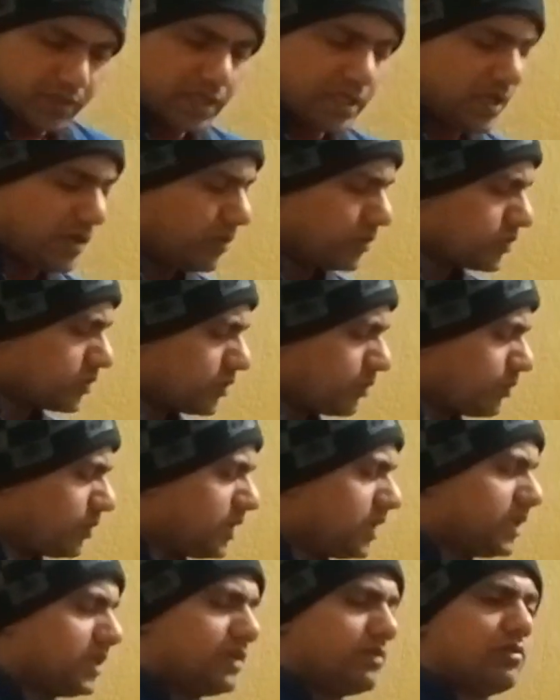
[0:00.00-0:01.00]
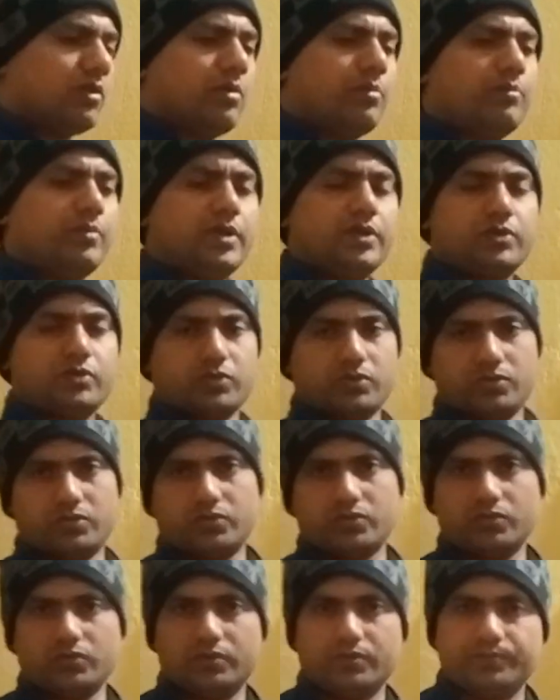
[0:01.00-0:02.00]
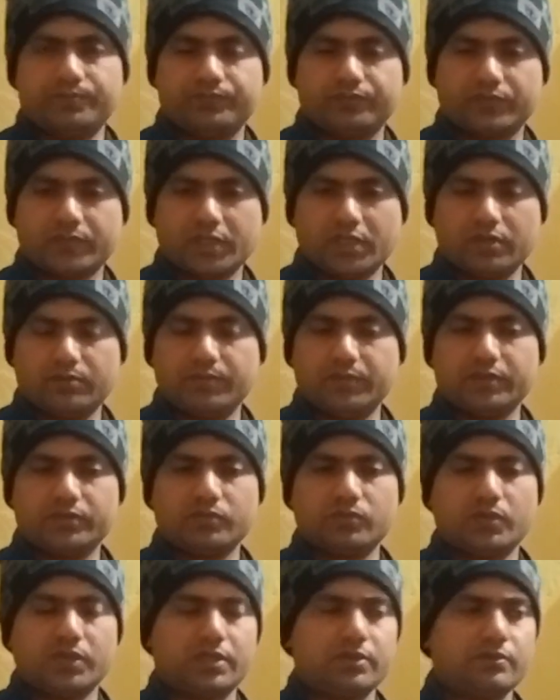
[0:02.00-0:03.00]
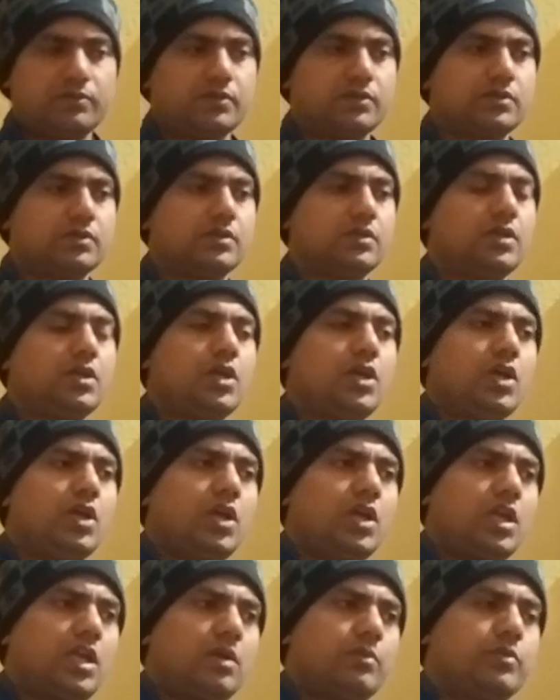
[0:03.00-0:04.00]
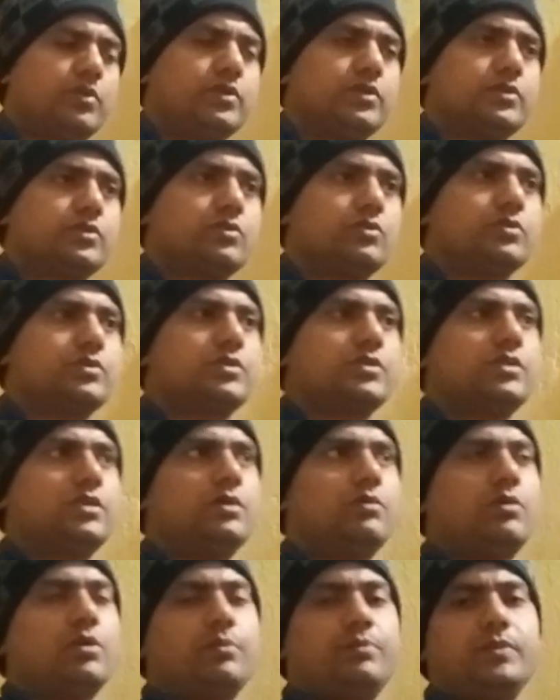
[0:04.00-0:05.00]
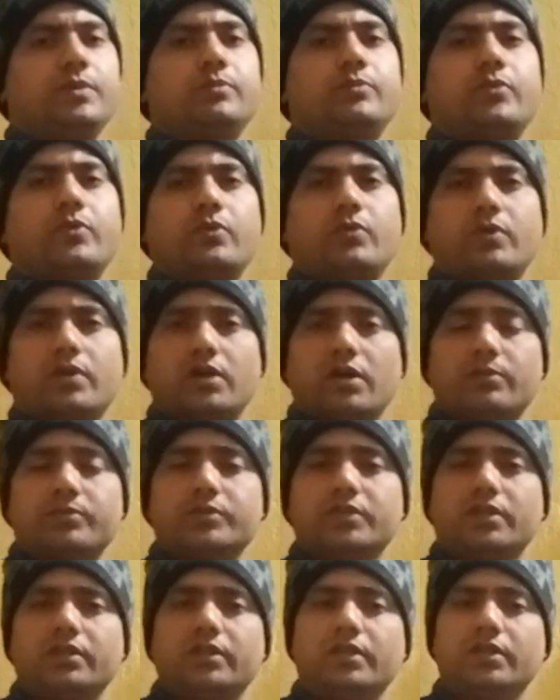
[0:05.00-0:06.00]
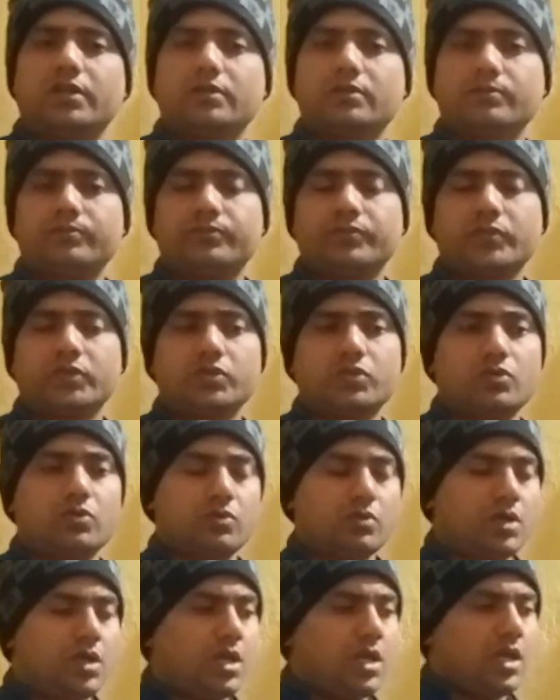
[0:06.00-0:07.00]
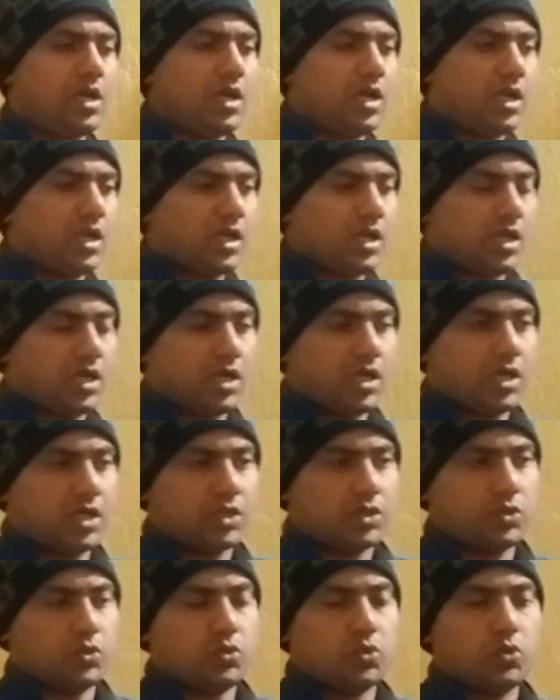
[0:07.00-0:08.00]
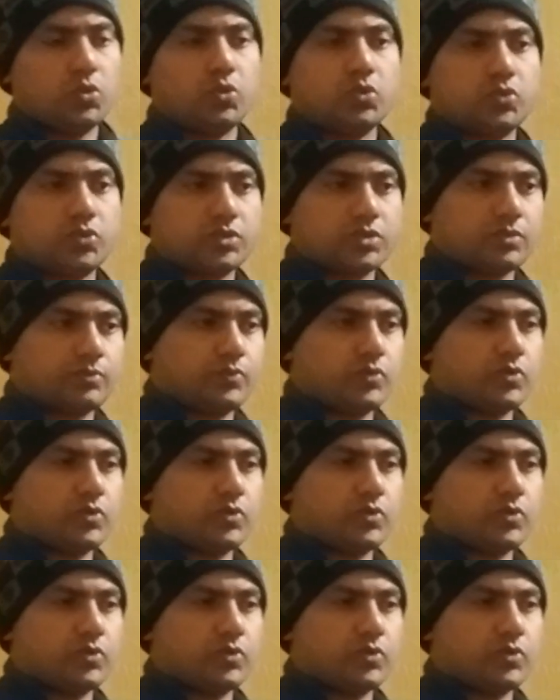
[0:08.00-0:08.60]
they can also play a developmental role. It means whatever human resource development programs are there, so those